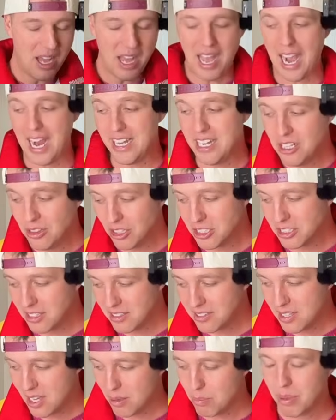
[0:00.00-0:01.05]
I didn't look
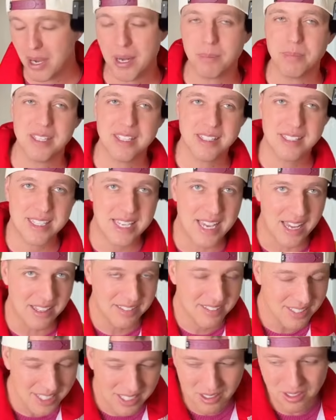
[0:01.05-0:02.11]
this up, but I'm
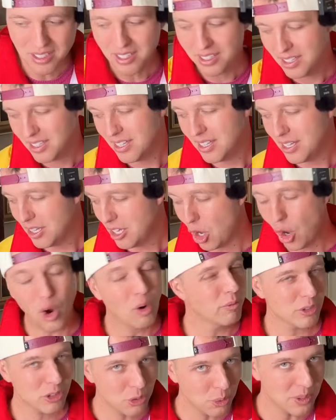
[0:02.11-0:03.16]
guessing
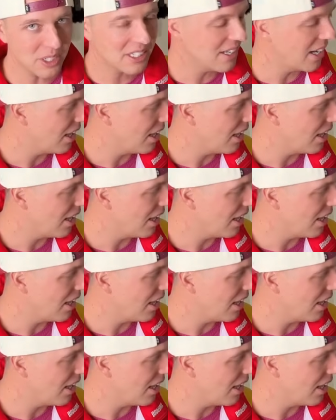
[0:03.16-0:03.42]
over $20,